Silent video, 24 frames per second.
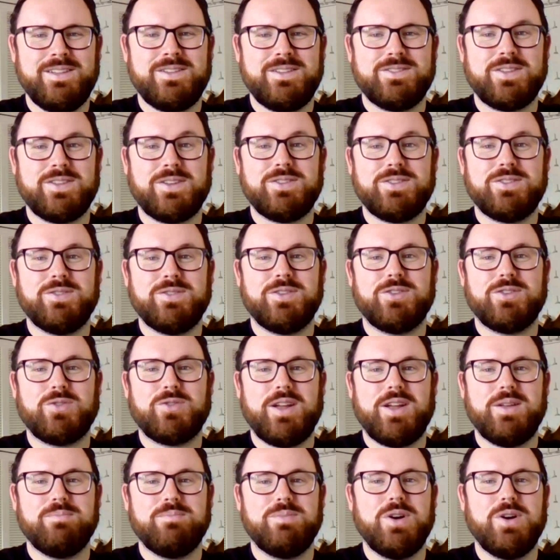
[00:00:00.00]
There's also a
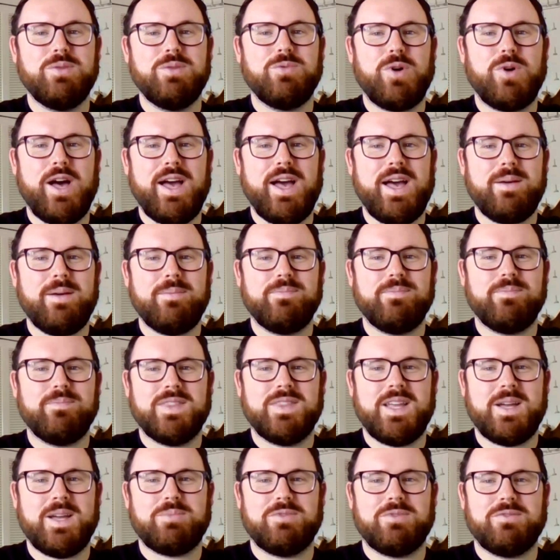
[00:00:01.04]
great mobile app
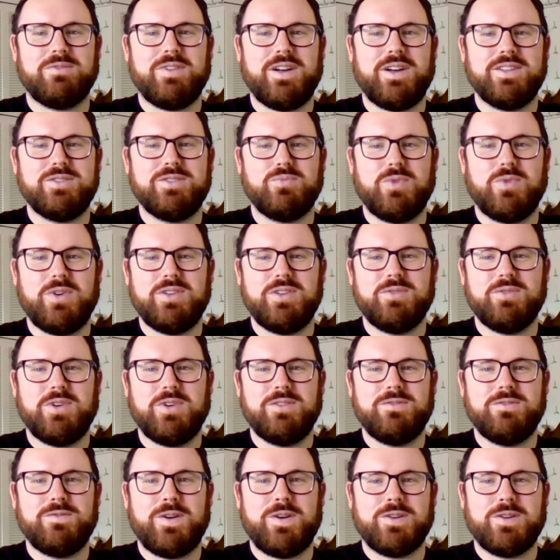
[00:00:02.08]
that provides
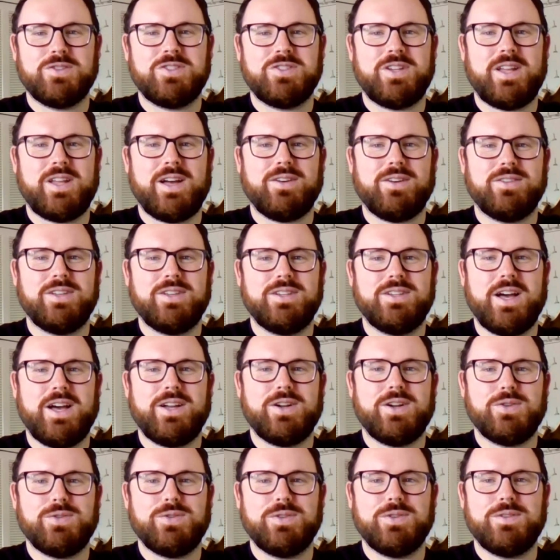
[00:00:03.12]
one-to-one functionality,
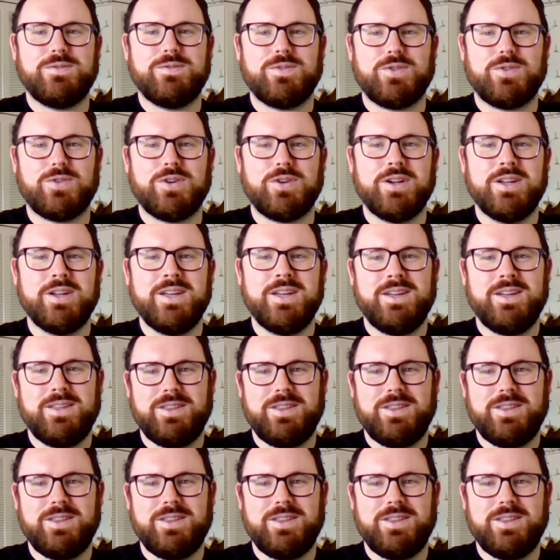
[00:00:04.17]
not only for